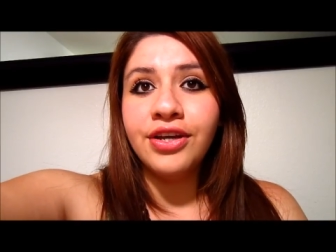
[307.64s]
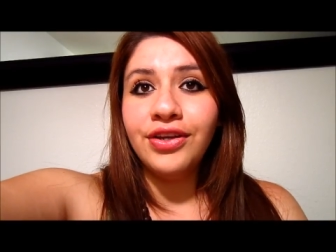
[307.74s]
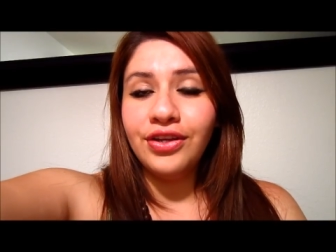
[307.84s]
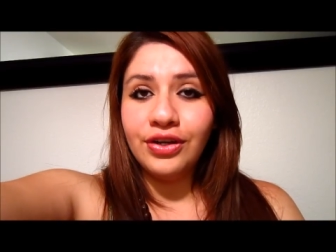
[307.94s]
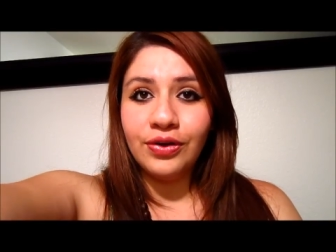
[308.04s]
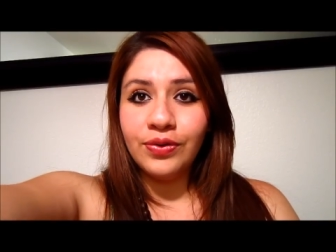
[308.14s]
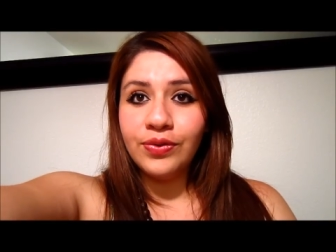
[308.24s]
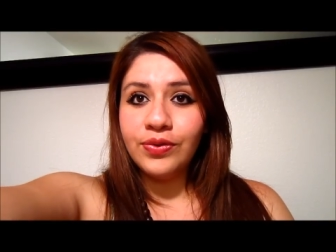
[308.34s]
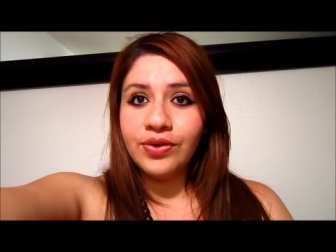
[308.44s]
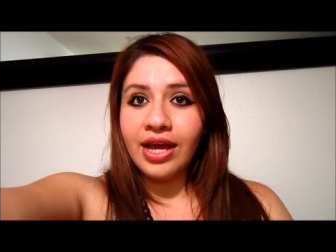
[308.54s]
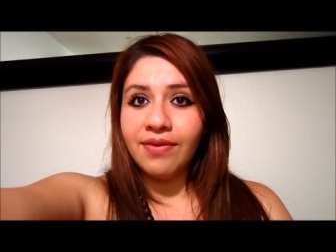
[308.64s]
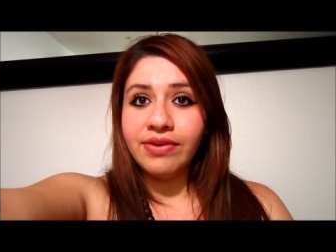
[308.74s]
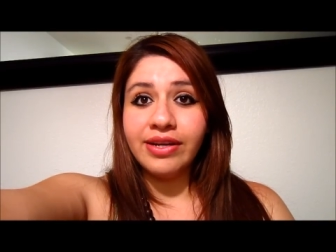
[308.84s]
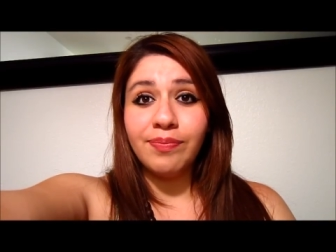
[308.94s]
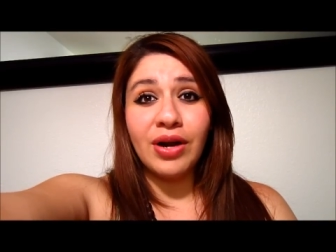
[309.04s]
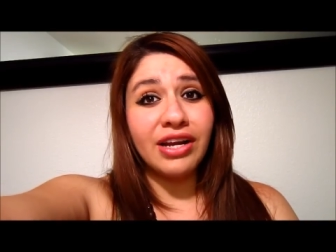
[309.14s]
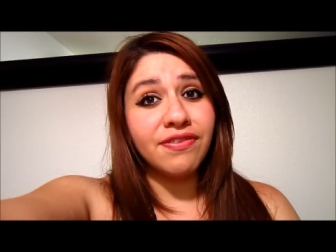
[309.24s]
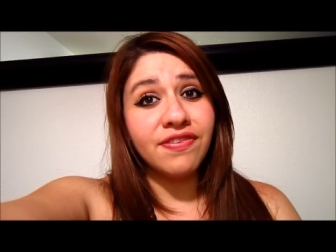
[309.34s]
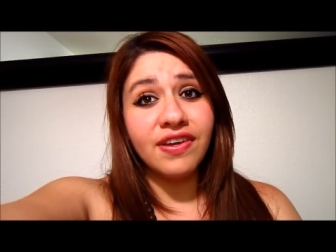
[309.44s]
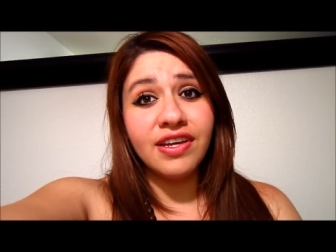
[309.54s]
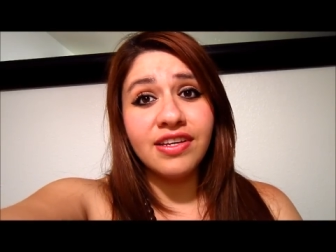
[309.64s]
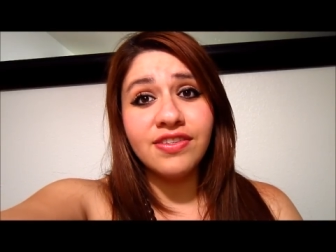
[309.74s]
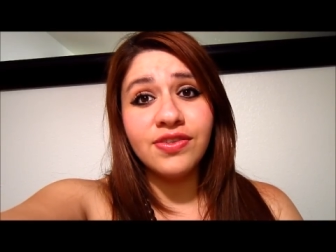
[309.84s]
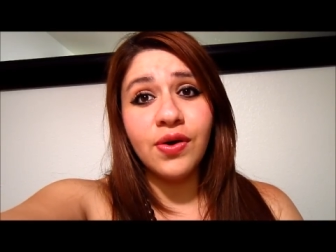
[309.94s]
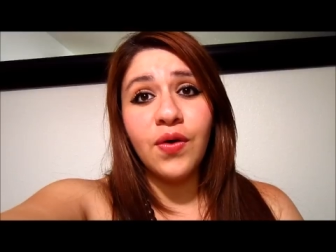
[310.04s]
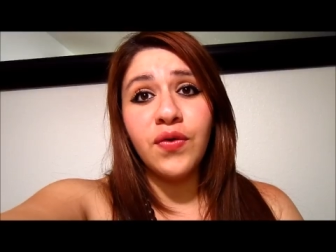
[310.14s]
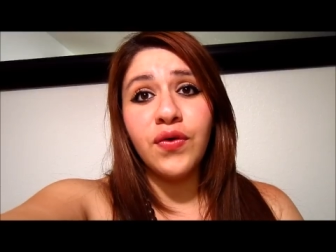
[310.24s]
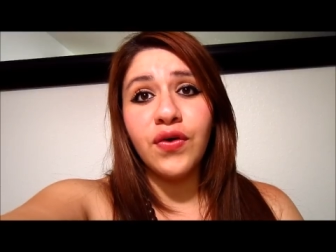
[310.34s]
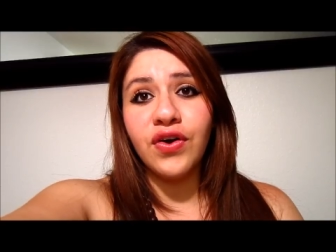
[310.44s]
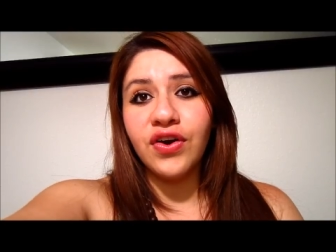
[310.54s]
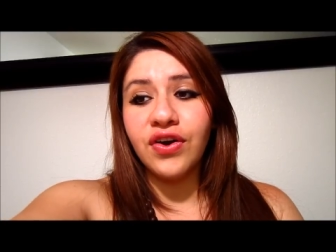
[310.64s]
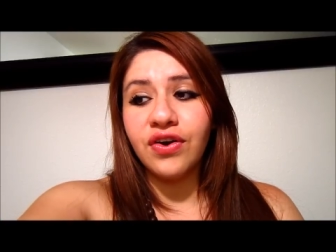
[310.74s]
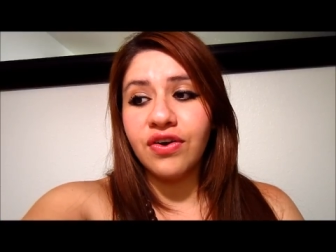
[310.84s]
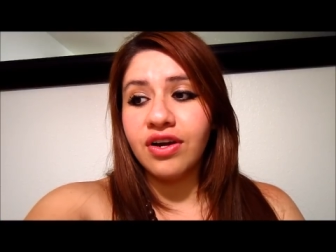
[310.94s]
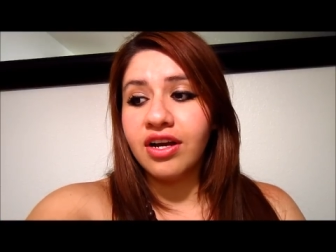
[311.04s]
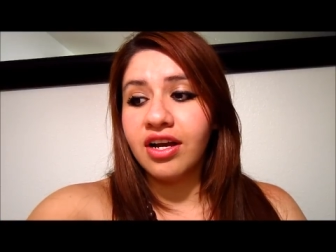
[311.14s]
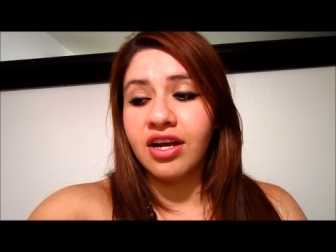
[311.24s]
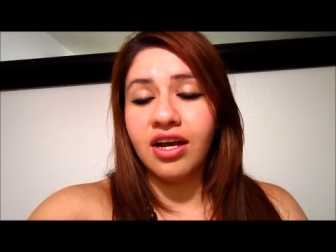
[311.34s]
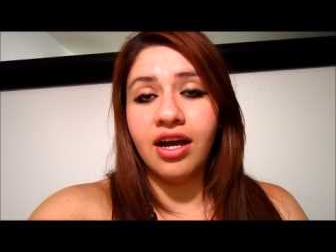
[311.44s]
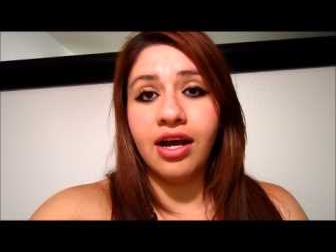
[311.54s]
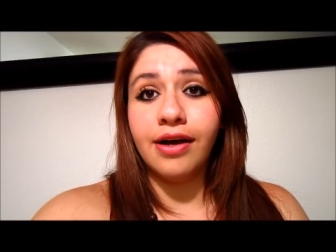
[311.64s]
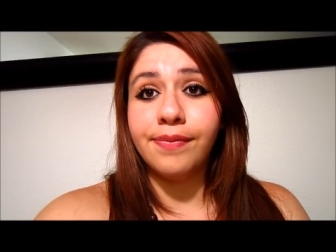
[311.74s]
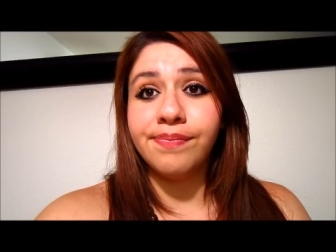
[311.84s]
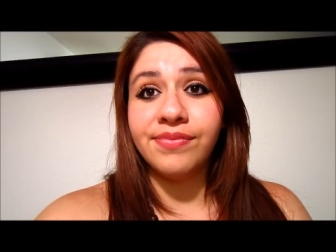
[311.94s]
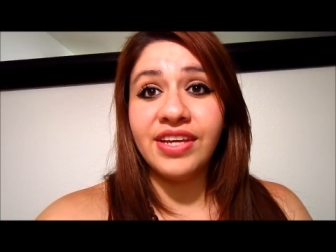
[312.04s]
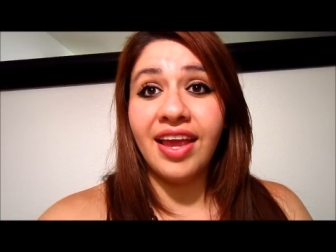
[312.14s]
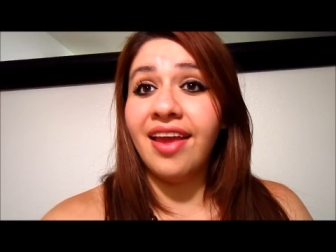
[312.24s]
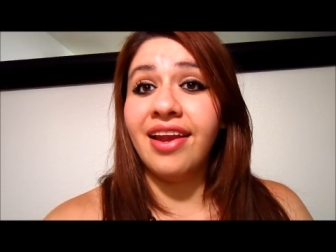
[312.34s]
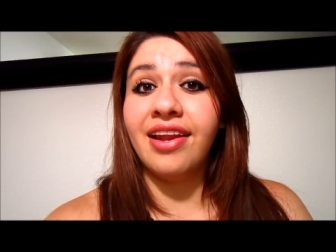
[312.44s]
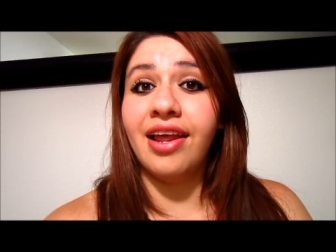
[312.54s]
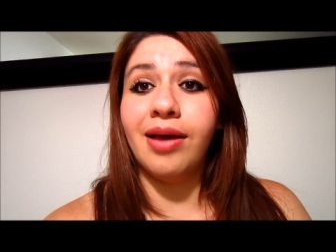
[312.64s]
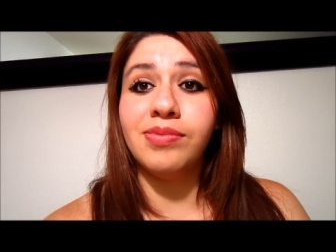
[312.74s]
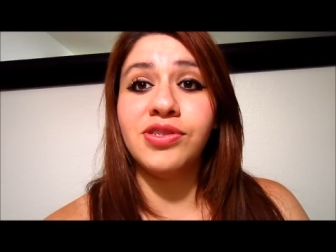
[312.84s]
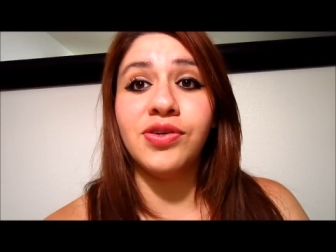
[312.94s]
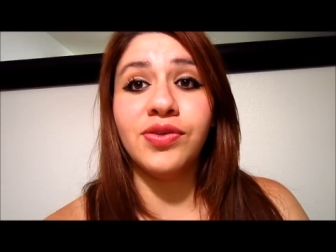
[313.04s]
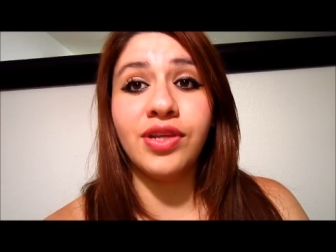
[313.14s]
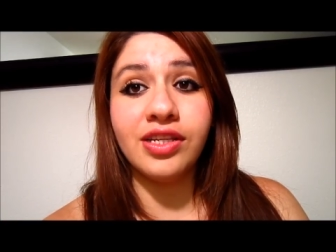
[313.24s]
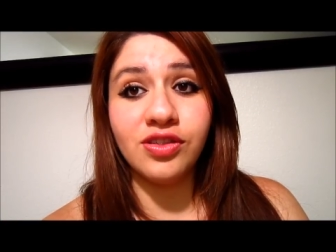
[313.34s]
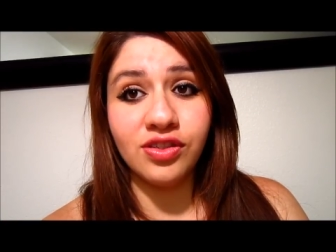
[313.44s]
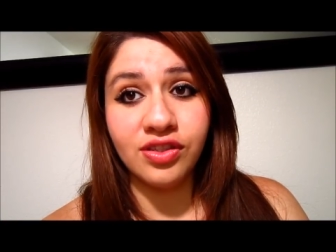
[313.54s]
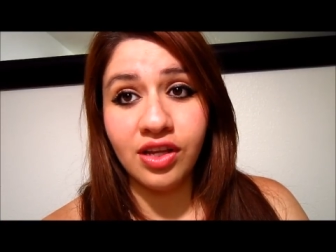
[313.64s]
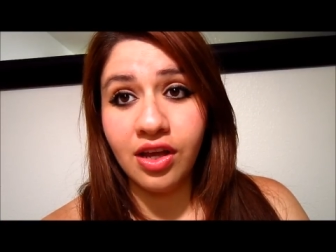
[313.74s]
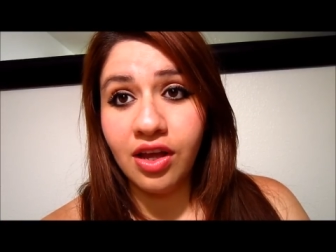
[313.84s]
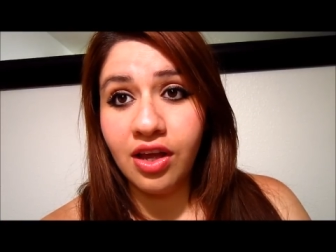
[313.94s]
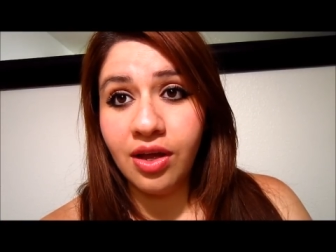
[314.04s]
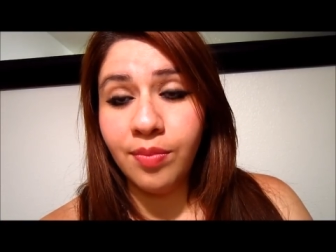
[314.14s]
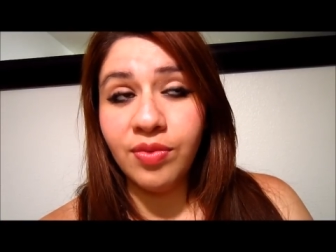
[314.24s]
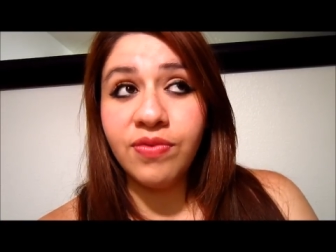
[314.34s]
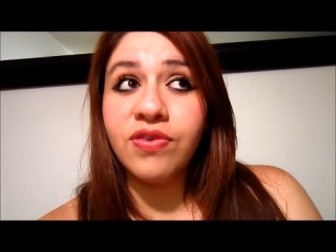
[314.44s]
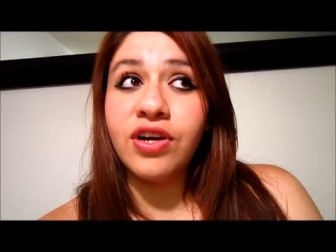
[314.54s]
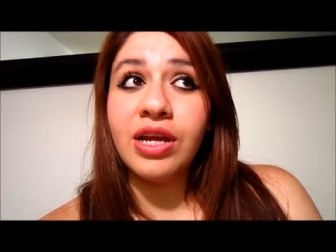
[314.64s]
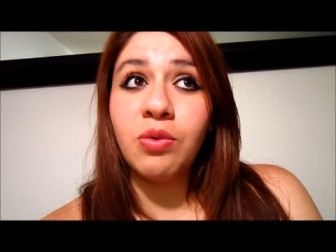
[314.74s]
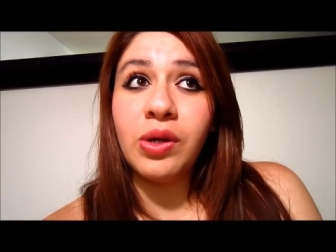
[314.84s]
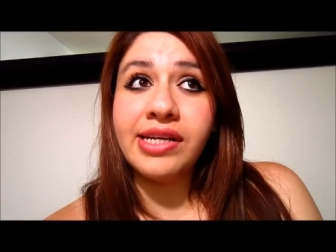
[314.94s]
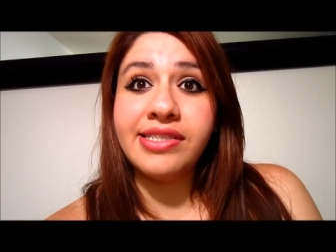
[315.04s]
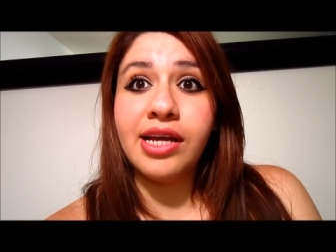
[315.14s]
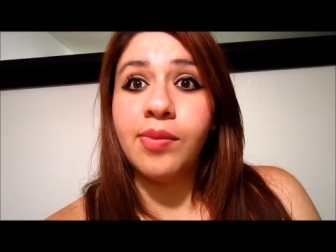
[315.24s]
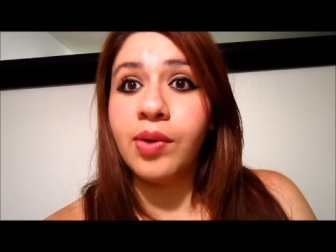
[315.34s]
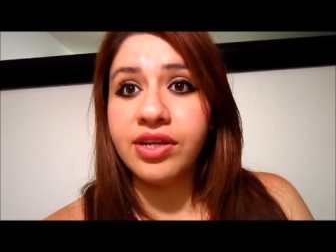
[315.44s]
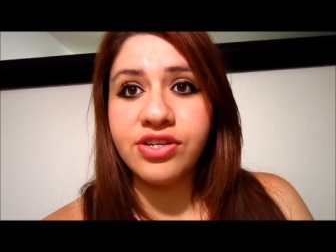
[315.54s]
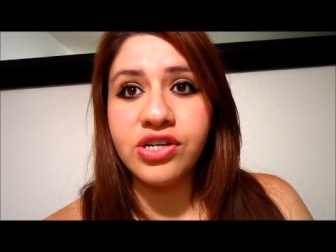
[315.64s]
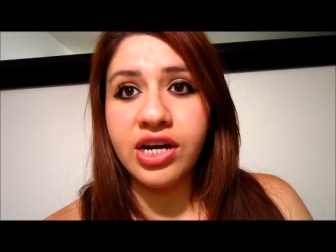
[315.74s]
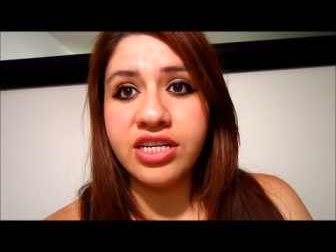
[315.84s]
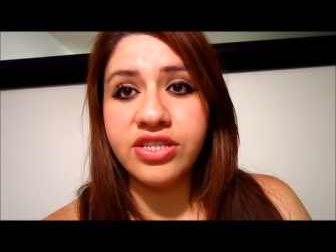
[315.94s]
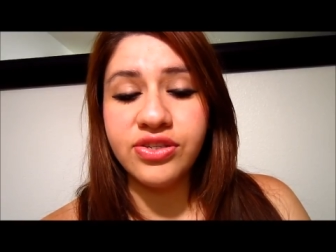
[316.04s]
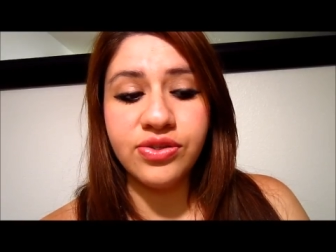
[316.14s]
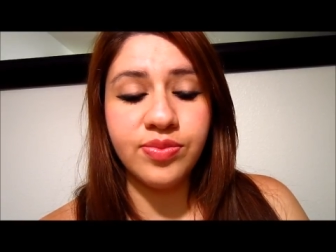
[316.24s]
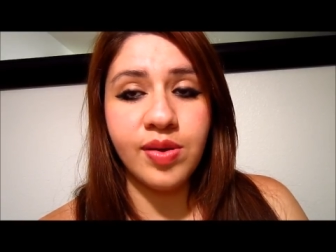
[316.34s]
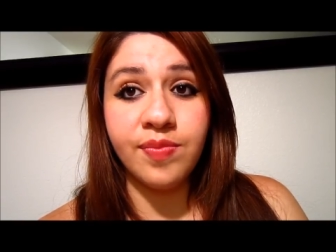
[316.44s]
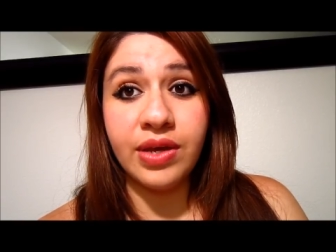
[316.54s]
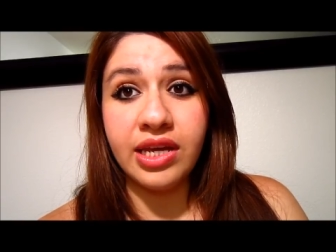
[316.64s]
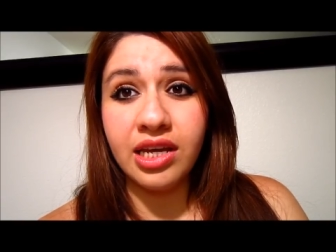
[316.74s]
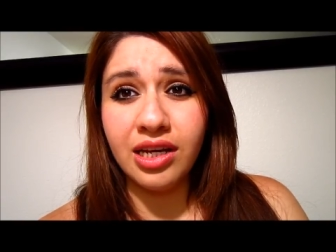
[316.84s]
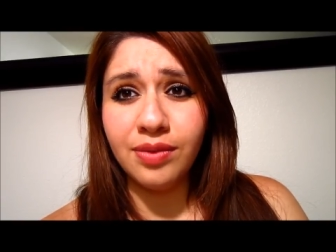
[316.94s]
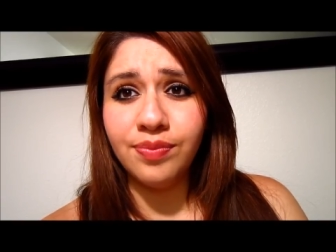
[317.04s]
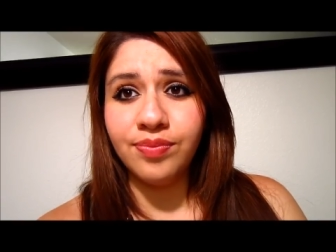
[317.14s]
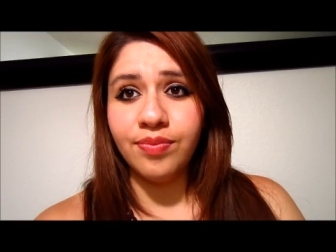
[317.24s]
you know, having breakfast or taking a nap. So that's before he wakes up, I try to do my makeup.